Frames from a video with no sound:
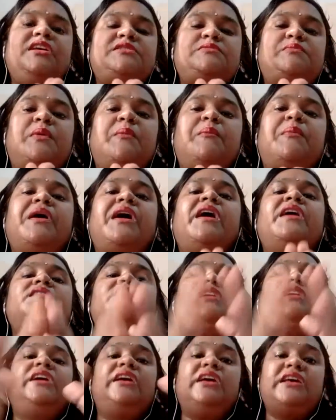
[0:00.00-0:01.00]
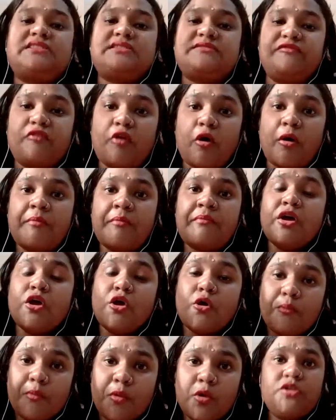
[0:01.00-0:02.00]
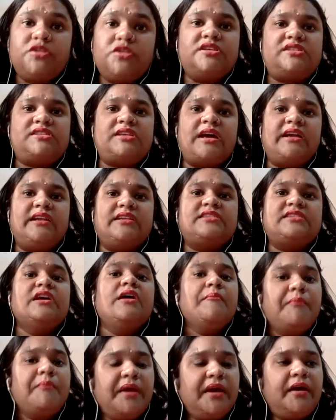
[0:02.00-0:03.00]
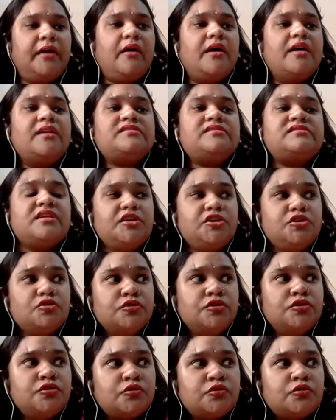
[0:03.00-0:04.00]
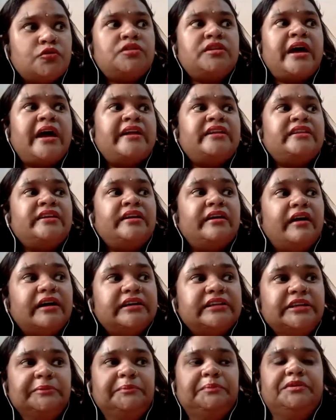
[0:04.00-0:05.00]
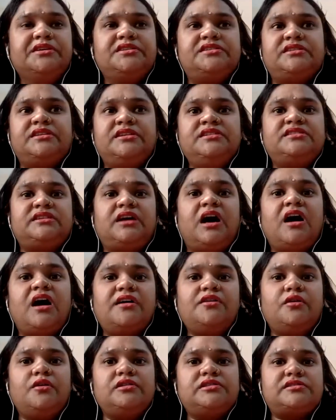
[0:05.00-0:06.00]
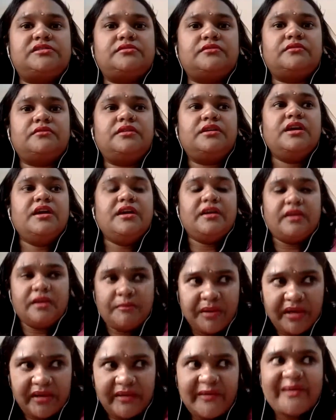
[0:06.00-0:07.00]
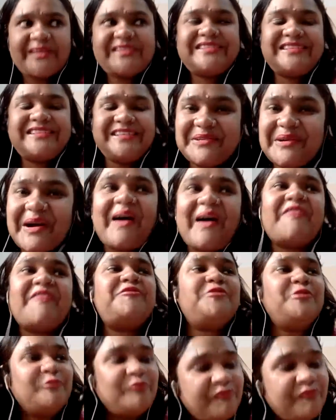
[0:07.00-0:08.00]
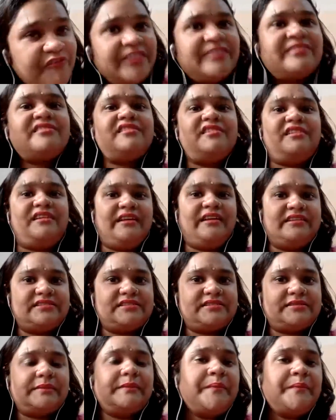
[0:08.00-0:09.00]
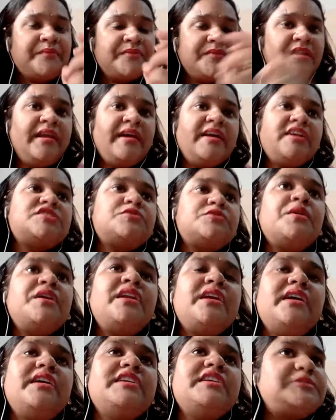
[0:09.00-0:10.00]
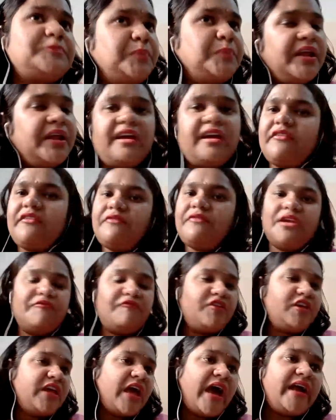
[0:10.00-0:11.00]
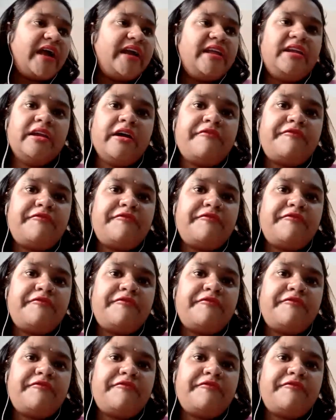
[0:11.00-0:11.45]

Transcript: prepared the case from both the sides, because you know that the other person's card also, because you have to win the case. The next one is prayer. We had enough